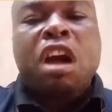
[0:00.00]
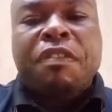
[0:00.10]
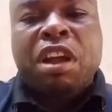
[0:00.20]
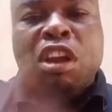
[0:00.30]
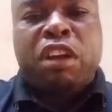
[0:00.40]

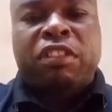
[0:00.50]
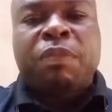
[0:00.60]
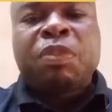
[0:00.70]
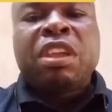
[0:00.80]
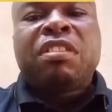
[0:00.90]
Governors,
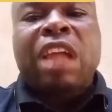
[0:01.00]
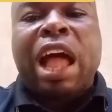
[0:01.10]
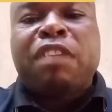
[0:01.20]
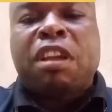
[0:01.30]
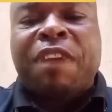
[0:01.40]

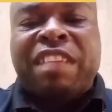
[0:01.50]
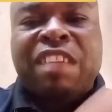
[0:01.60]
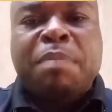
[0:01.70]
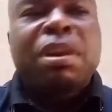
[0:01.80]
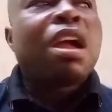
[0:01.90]
House of
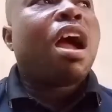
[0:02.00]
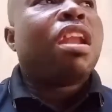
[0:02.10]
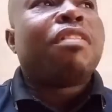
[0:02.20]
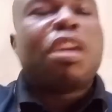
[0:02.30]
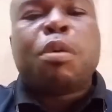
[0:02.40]
Assembly,
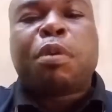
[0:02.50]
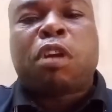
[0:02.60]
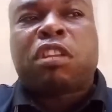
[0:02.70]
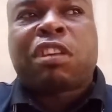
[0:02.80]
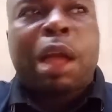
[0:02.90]
all of them will be cross